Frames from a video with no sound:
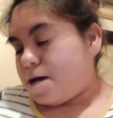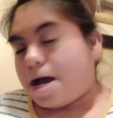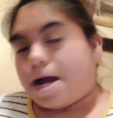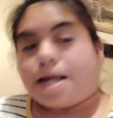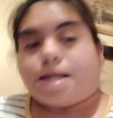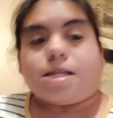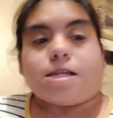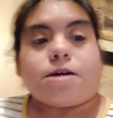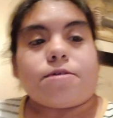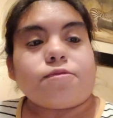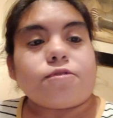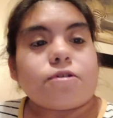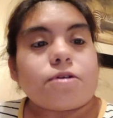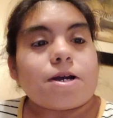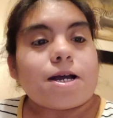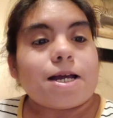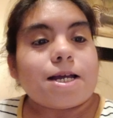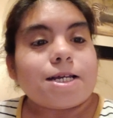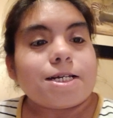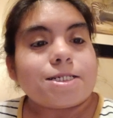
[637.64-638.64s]
i love you
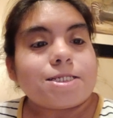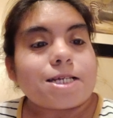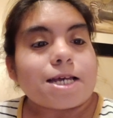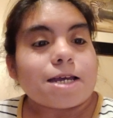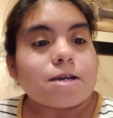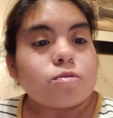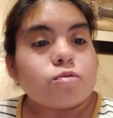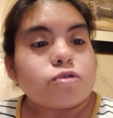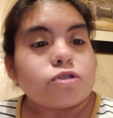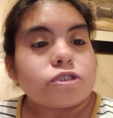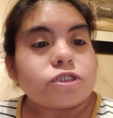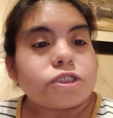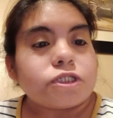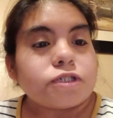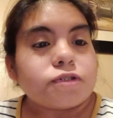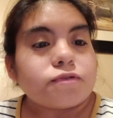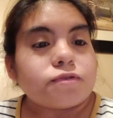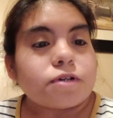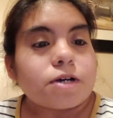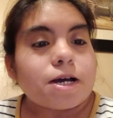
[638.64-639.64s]
guys i will
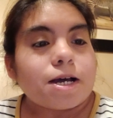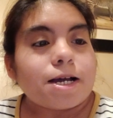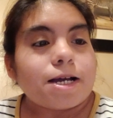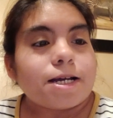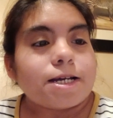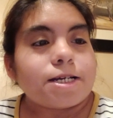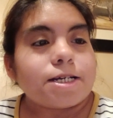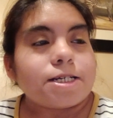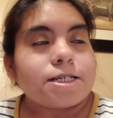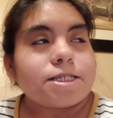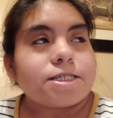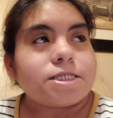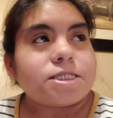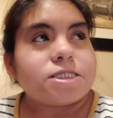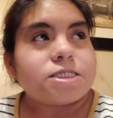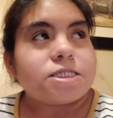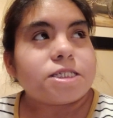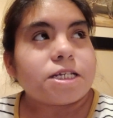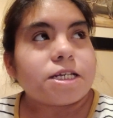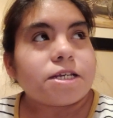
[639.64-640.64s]
see you
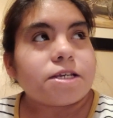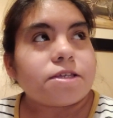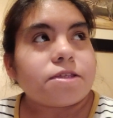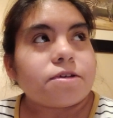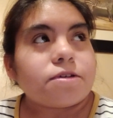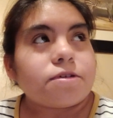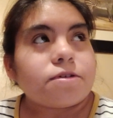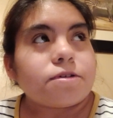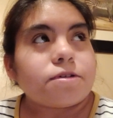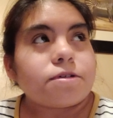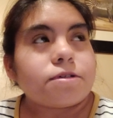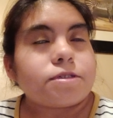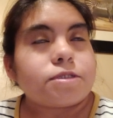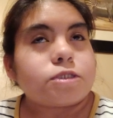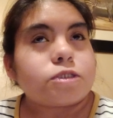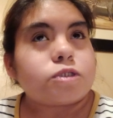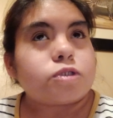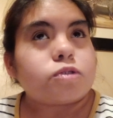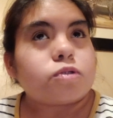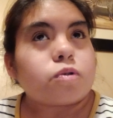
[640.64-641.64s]
guys either
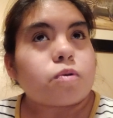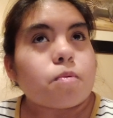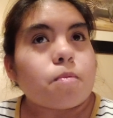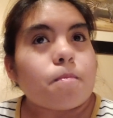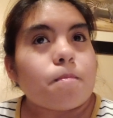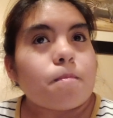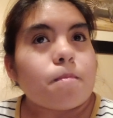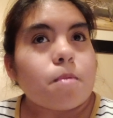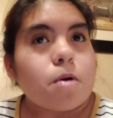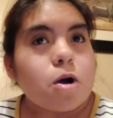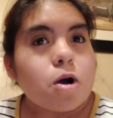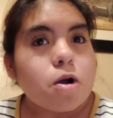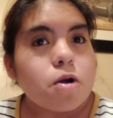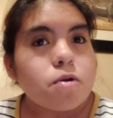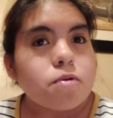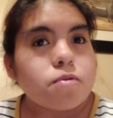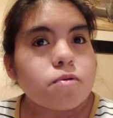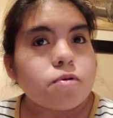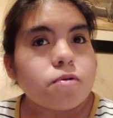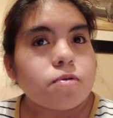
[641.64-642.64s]

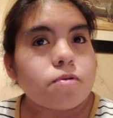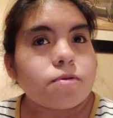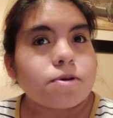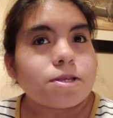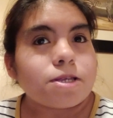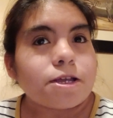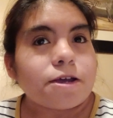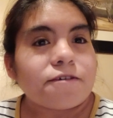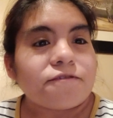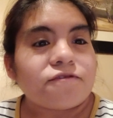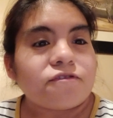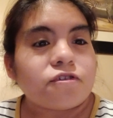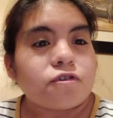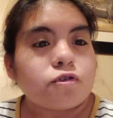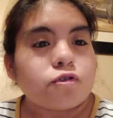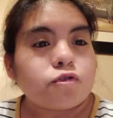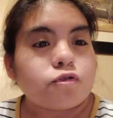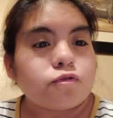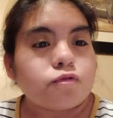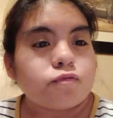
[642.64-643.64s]
tomorrow in the
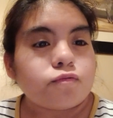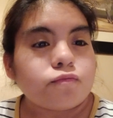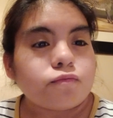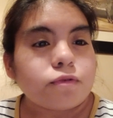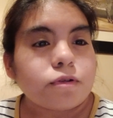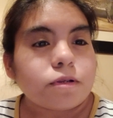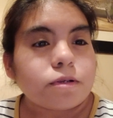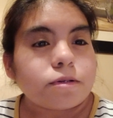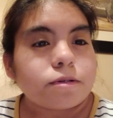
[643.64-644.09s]
afternoon